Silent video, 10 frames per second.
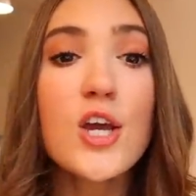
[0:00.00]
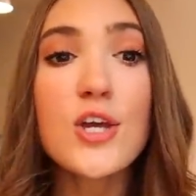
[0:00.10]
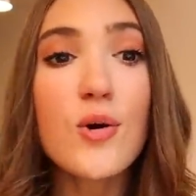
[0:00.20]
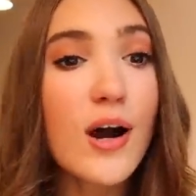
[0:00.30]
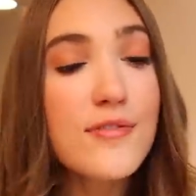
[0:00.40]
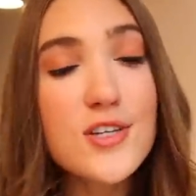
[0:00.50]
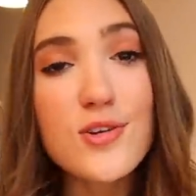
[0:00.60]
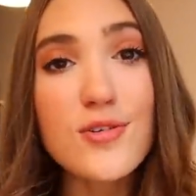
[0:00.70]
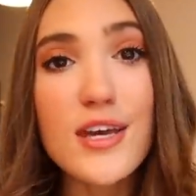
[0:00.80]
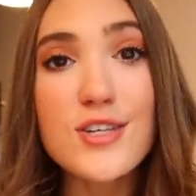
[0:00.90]
you don't have to
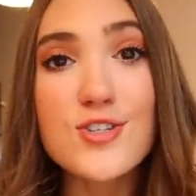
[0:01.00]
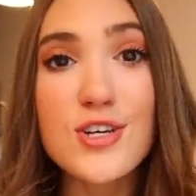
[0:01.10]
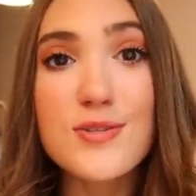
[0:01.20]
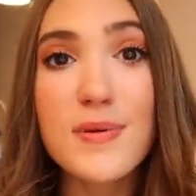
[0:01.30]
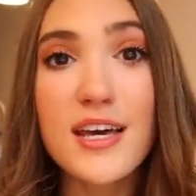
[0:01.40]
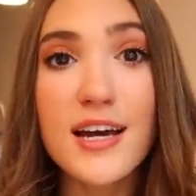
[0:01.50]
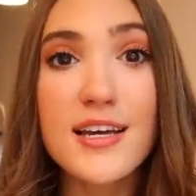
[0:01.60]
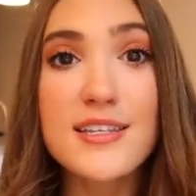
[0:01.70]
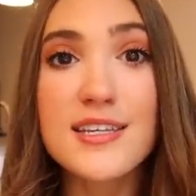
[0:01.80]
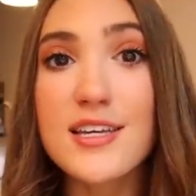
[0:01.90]
do things just
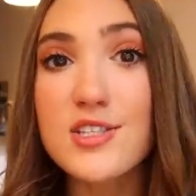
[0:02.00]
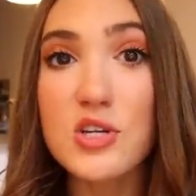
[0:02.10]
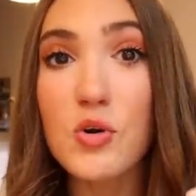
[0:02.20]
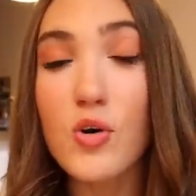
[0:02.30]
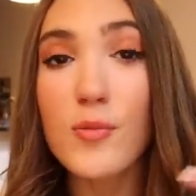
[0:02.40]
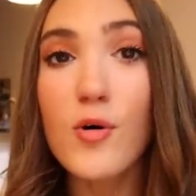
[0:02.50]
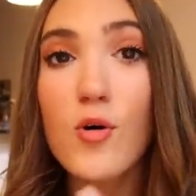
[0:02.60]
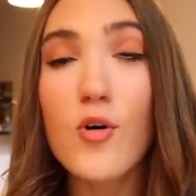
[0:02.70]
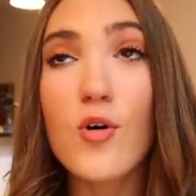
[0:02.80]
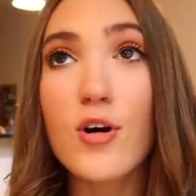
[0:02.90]
because it's
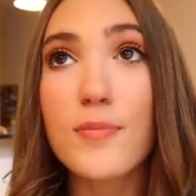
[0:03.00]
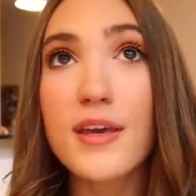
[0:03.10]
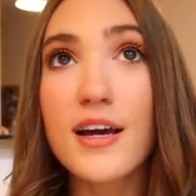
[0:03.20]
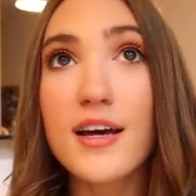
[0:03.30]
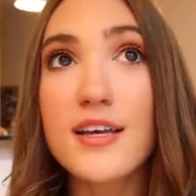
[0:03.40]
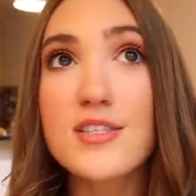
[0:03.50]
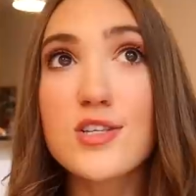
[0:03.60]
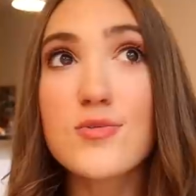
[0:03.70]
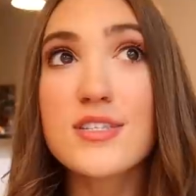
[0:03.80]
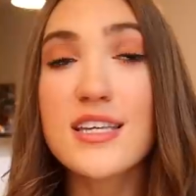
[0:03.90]
normal or because
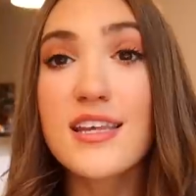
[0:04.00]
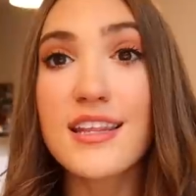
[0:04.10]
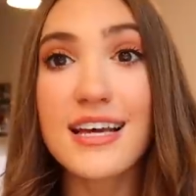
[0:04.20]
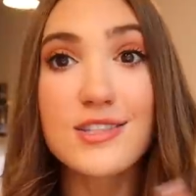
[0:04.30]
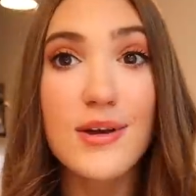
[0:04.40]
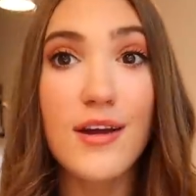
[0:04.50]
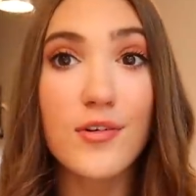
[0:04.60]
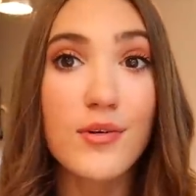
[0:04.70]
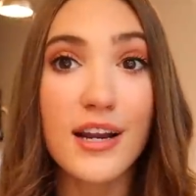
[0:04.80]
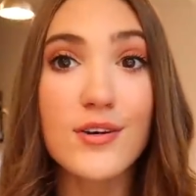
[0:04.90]
you see that that's what
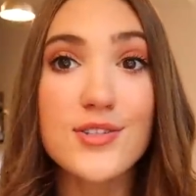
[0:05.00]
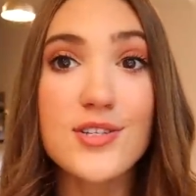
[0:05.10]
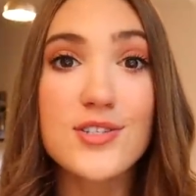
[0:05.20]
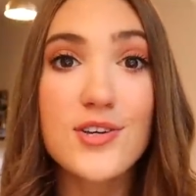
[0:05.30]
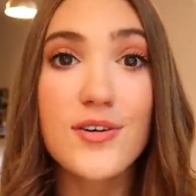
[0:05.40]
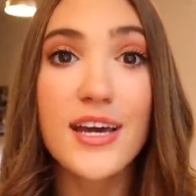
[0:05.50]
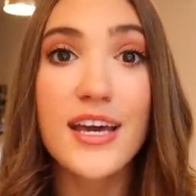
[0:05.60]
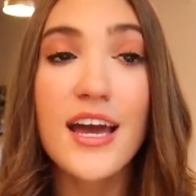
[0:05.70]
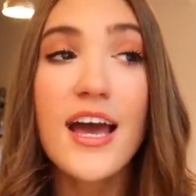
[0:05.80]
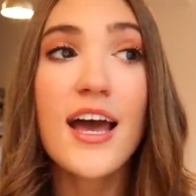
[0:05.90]
everyone else is
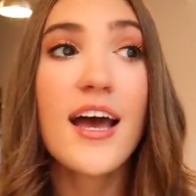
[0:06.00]
doing